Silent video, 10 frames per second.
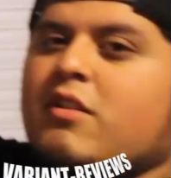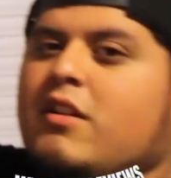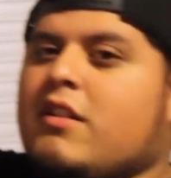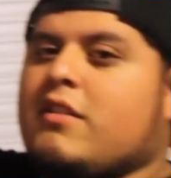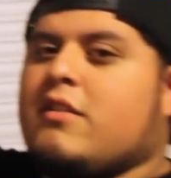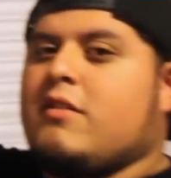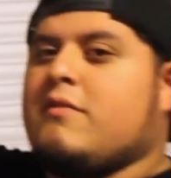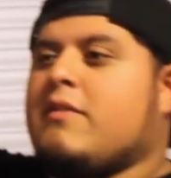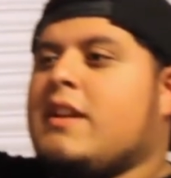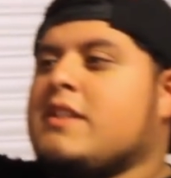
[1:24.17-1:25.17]
Brock
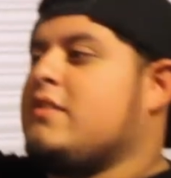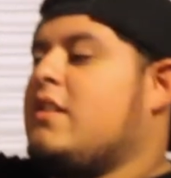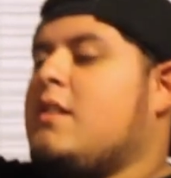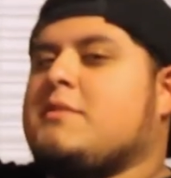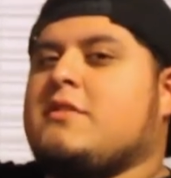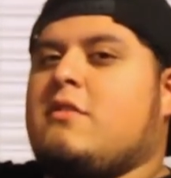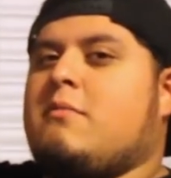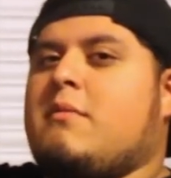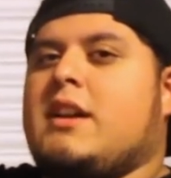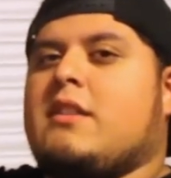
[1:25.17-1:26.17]
or Flash Thompson
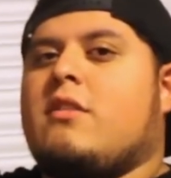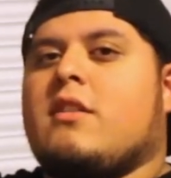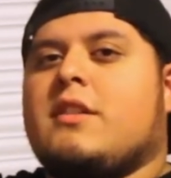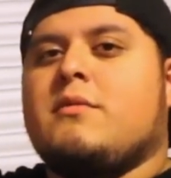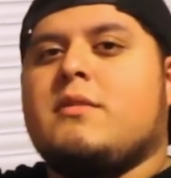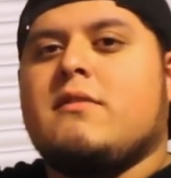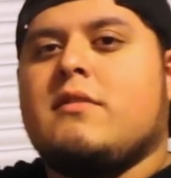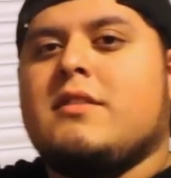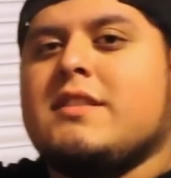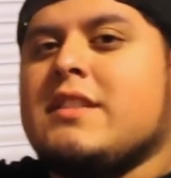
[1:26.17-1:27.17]
or Mac Gargan,
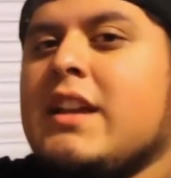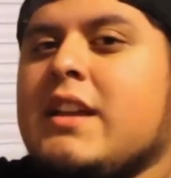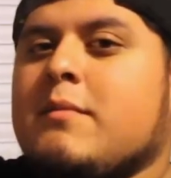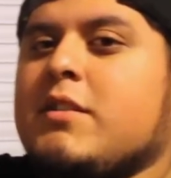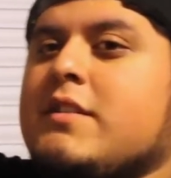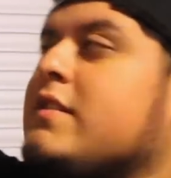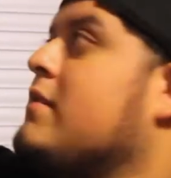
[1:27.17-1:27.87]
whoever it is, but the